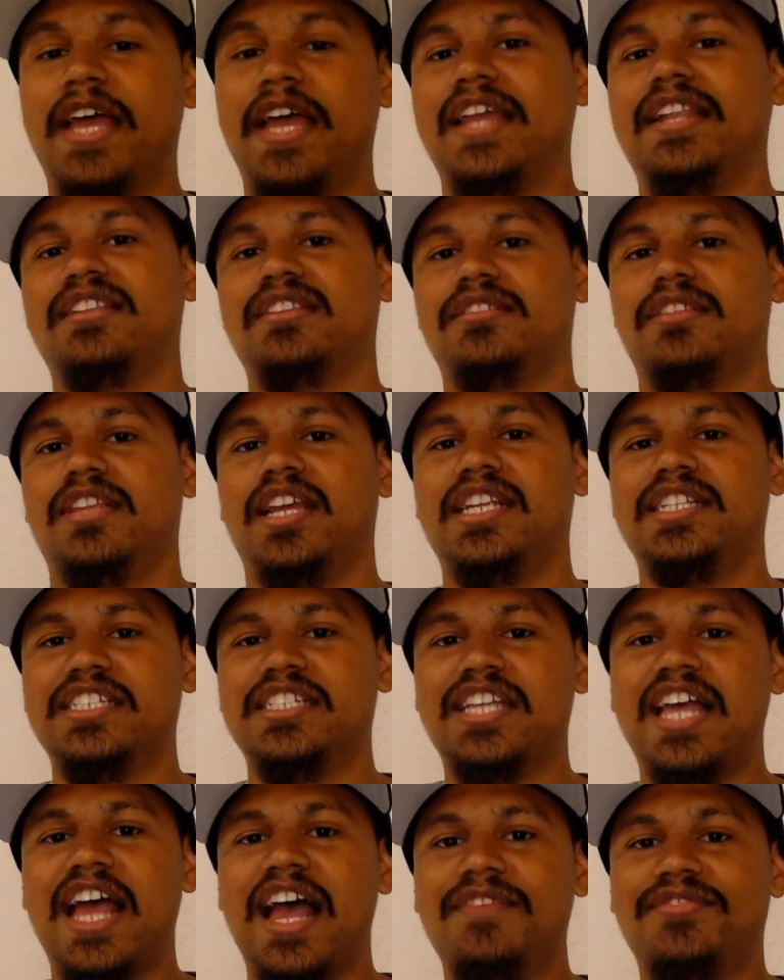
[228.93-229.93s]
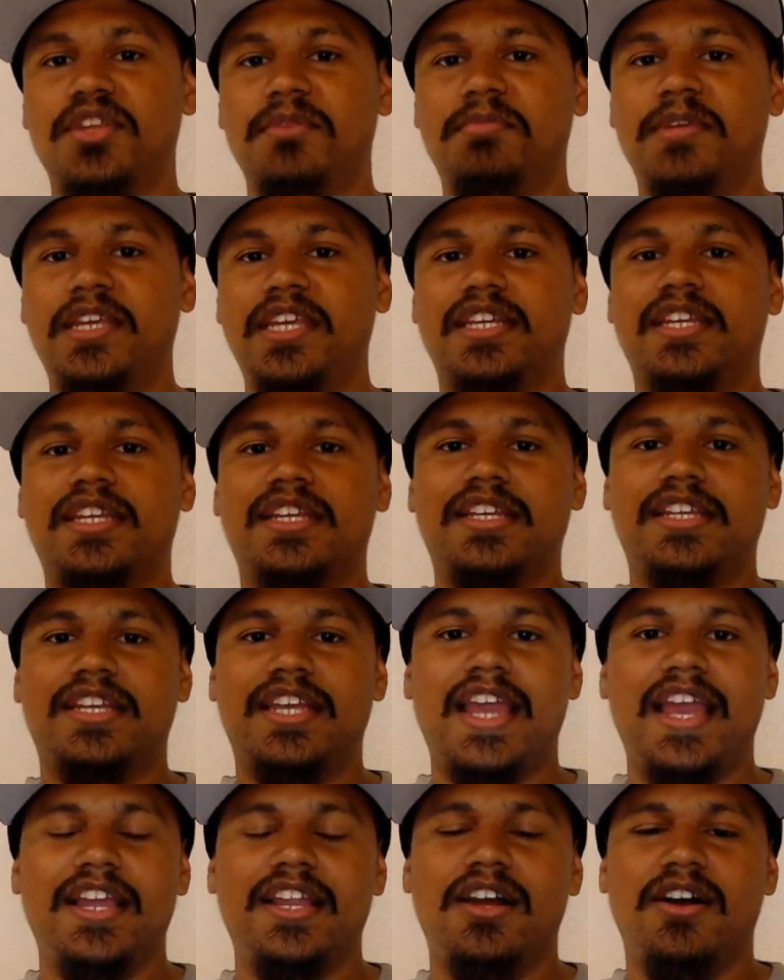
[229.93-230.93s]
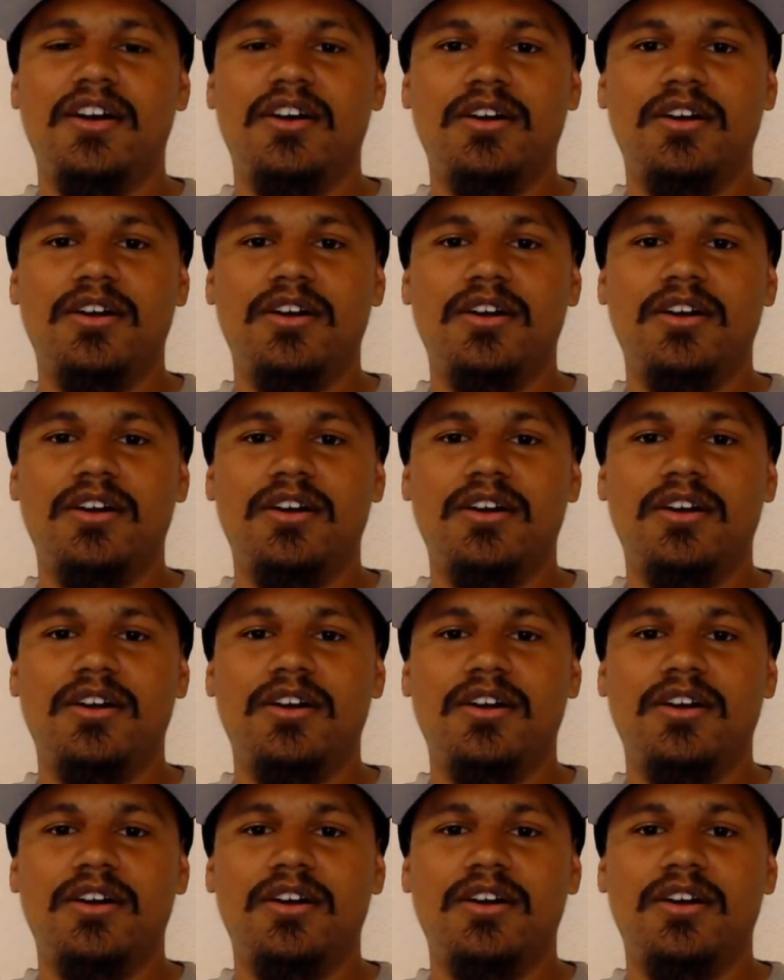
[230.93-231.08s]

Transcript: that they just have to be Can,